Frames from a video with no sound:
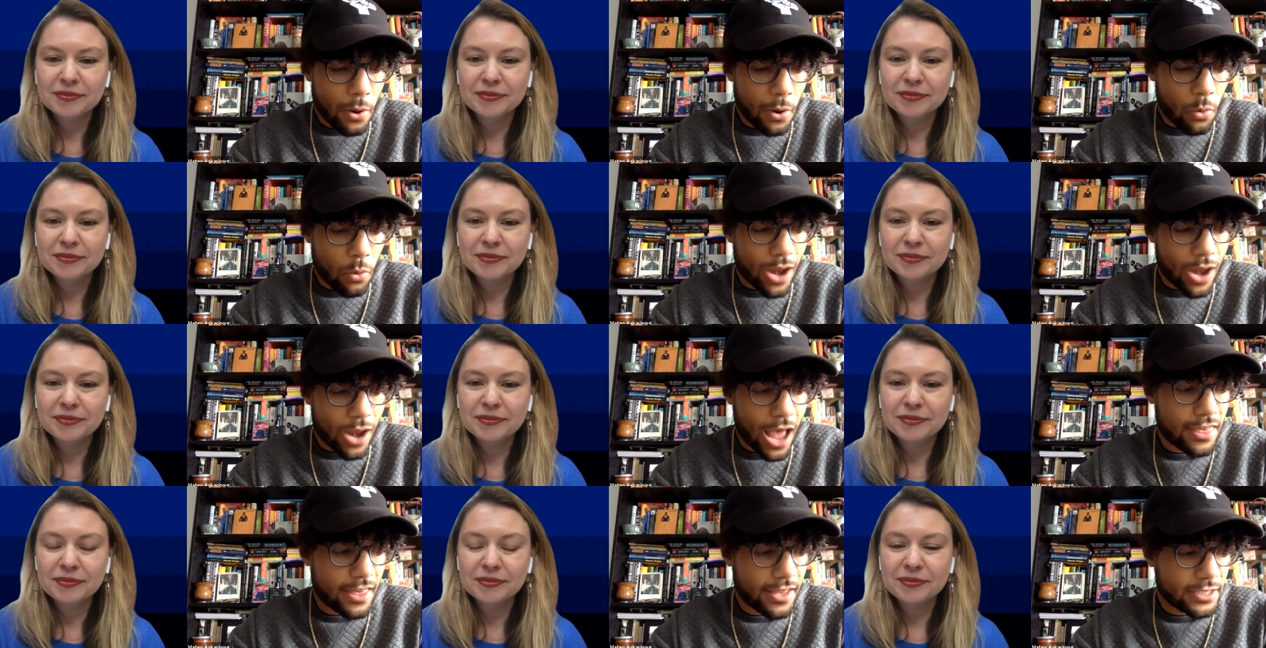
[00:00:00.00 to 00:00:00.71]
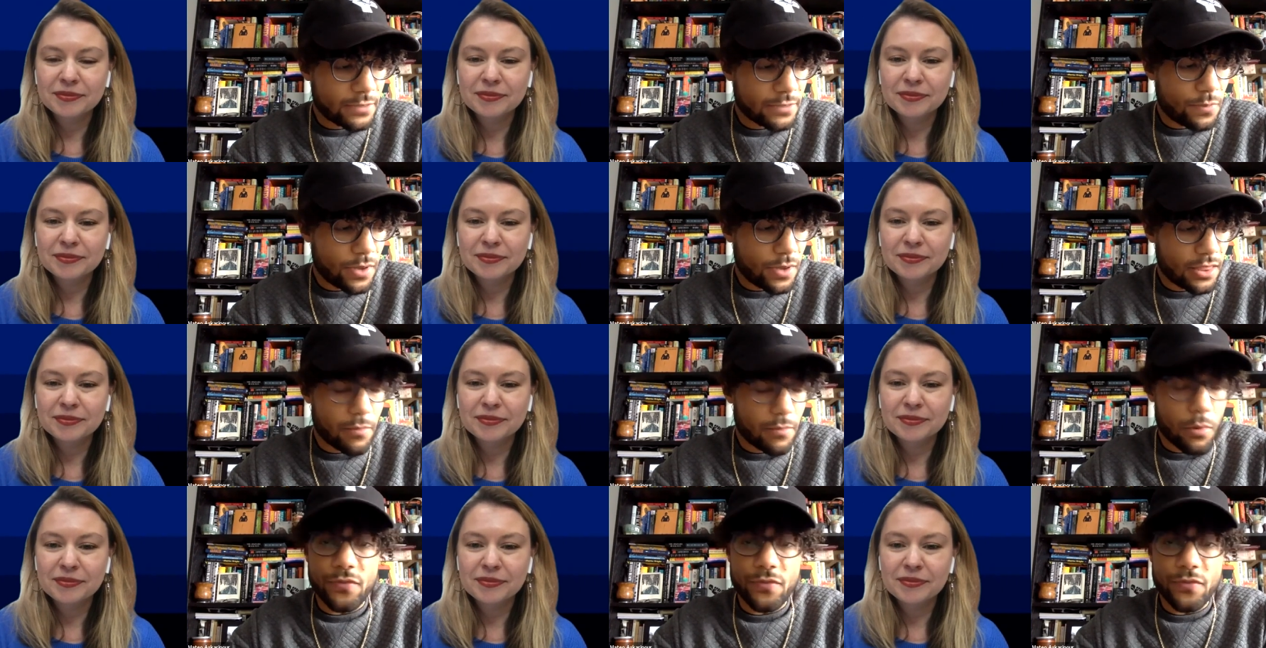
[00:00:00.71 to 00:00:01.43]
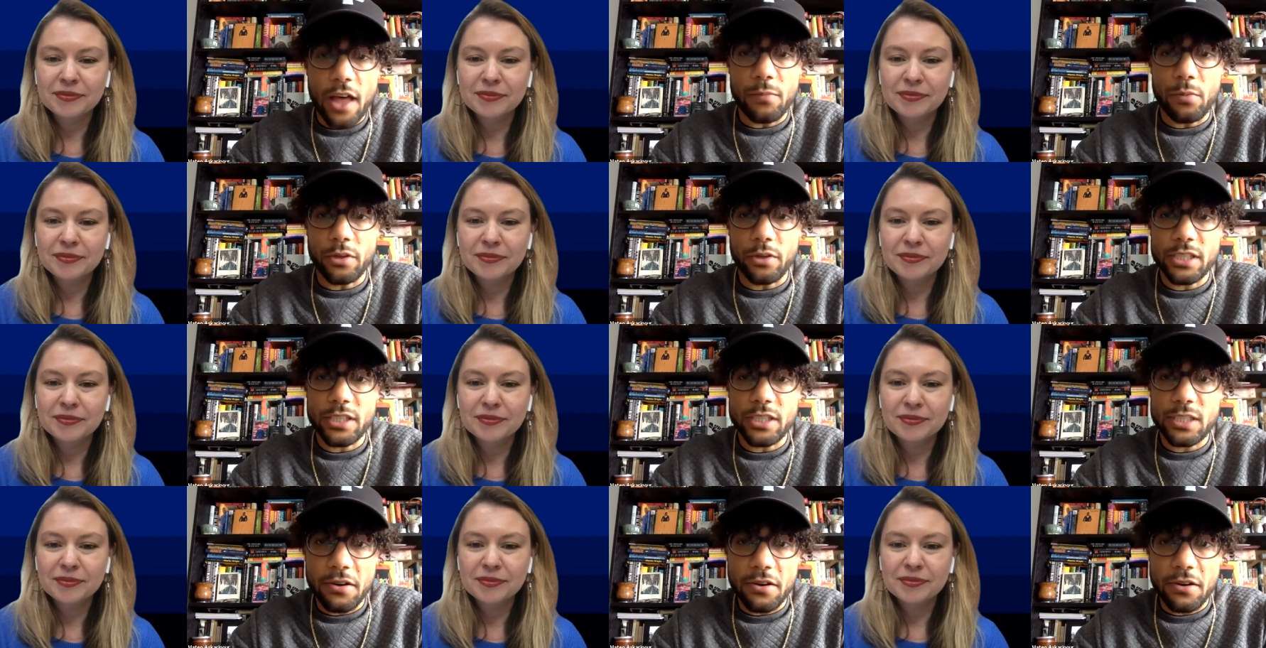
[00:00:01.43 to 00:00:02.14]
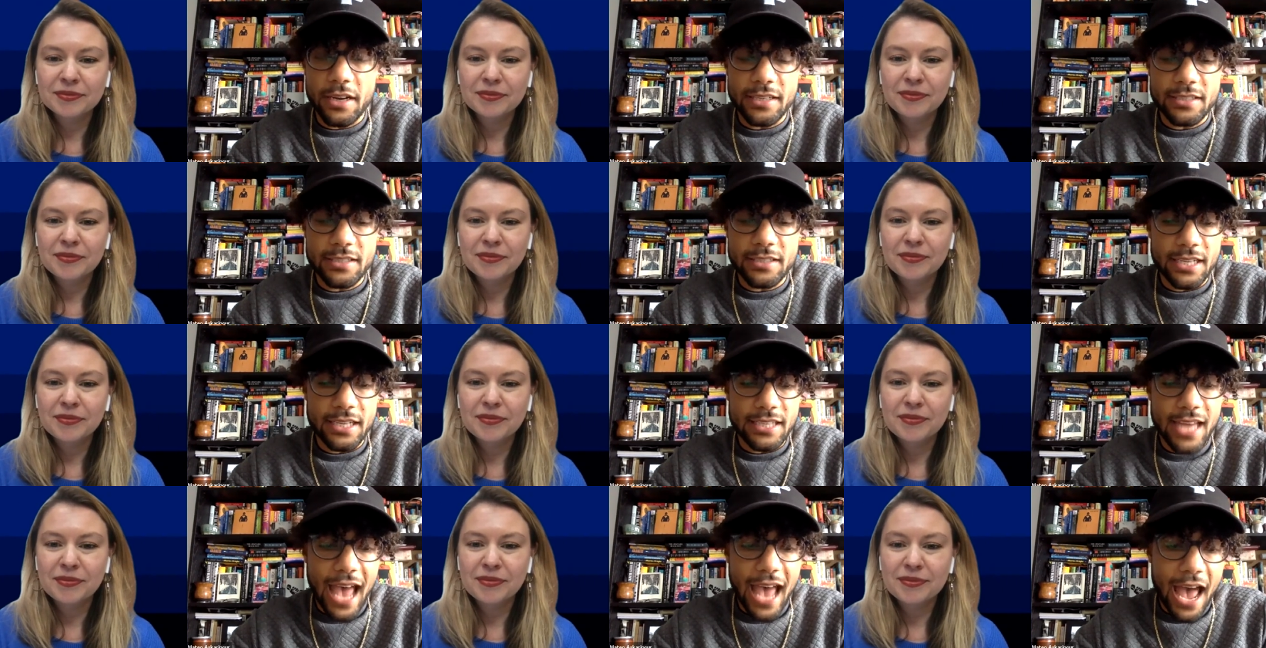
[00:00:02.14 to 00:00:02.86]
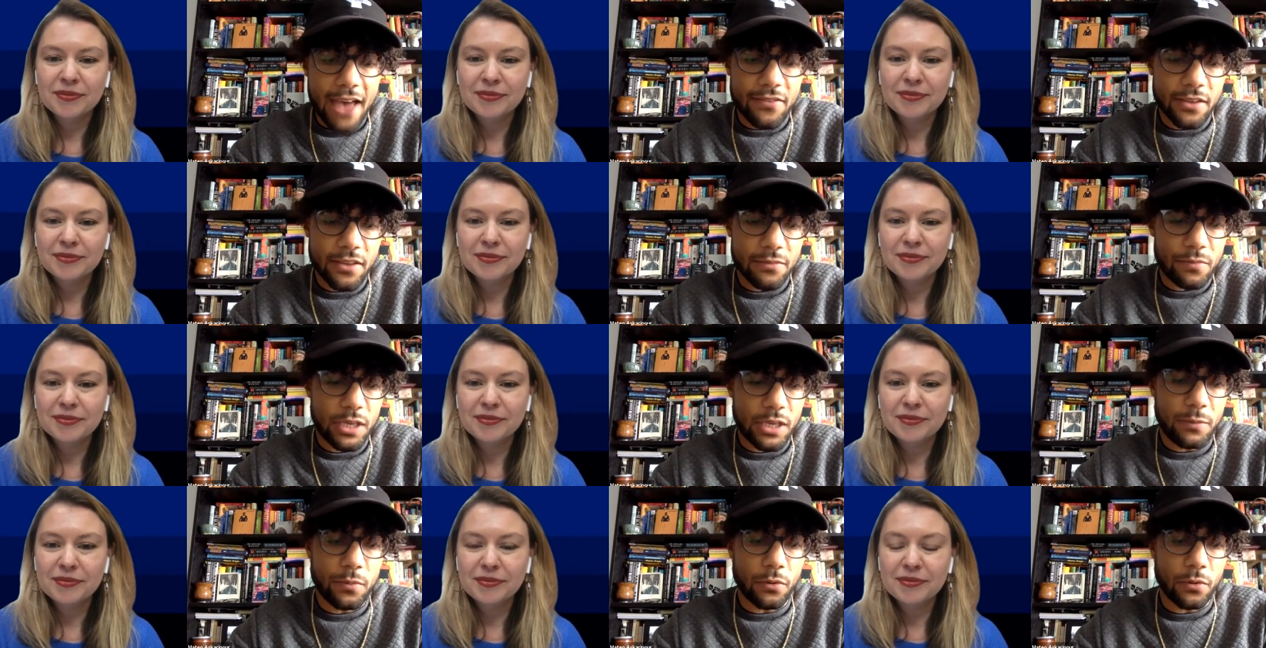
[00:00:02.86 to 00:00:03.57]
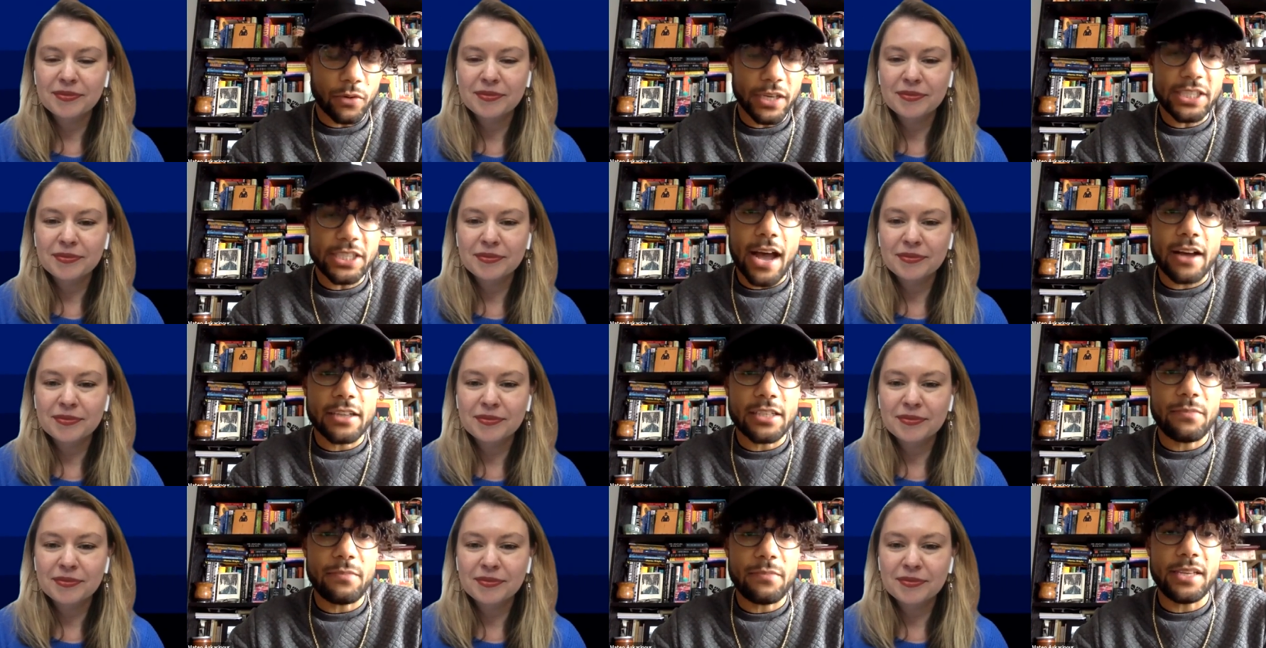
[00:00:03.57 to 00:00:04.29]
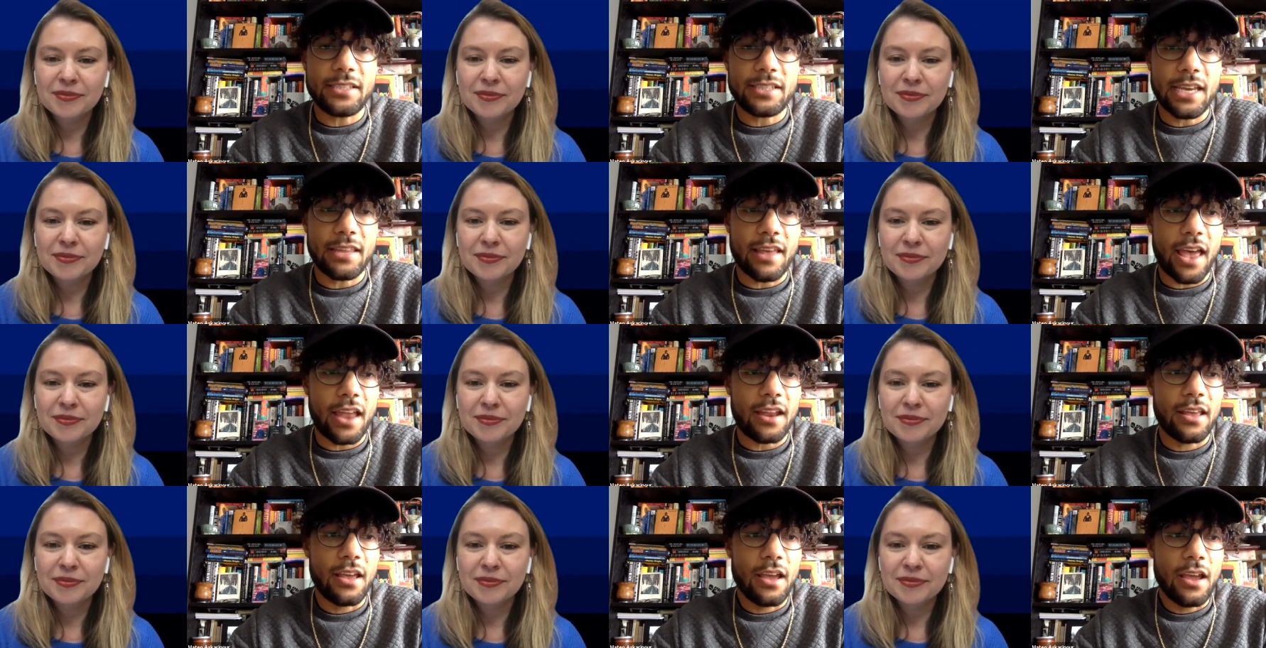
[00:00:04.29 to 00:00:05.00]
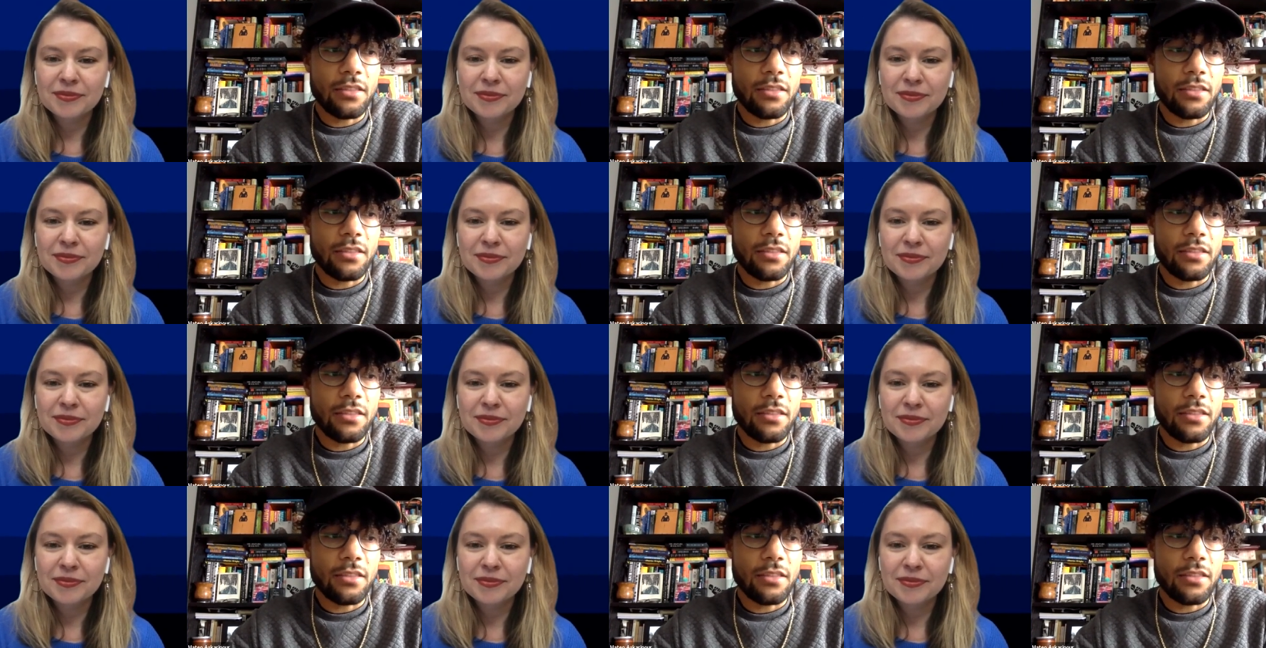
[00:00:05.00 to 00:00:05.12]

Speaker 1: But what I think has been the most valuable experience is having people reach out to me and say that